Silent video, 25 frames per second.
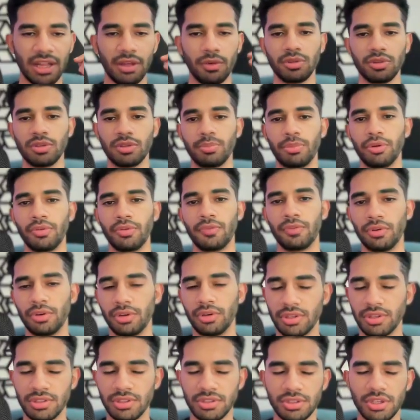what to put for
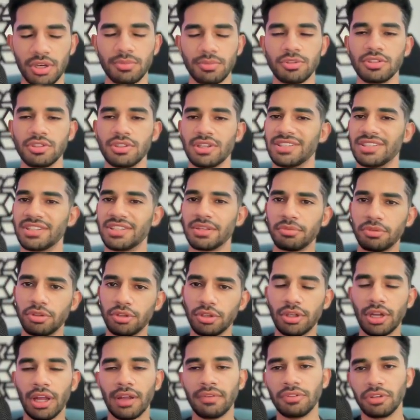your descriptions. That's something
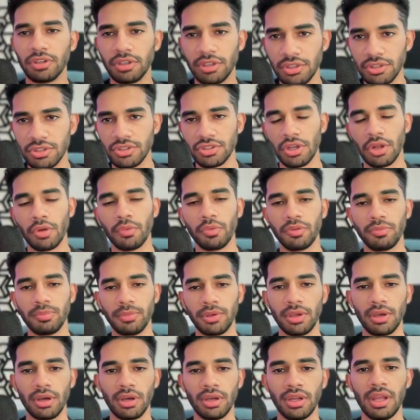you're going to have to consult with
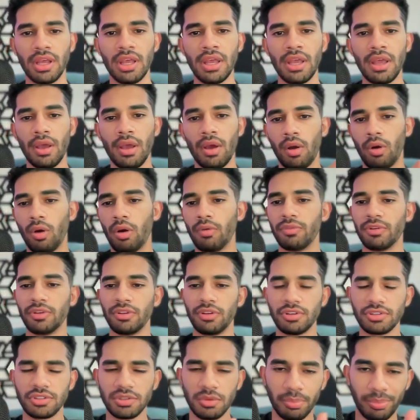me on. However,
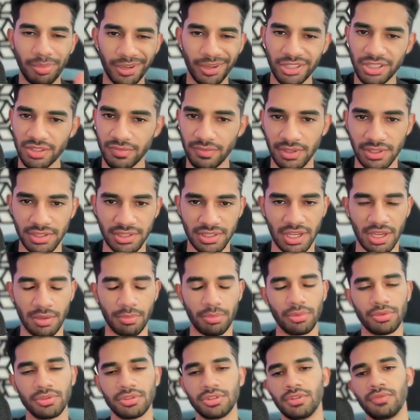there's a bunch of
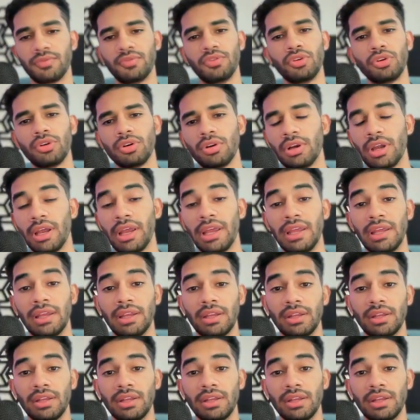examples. If you're a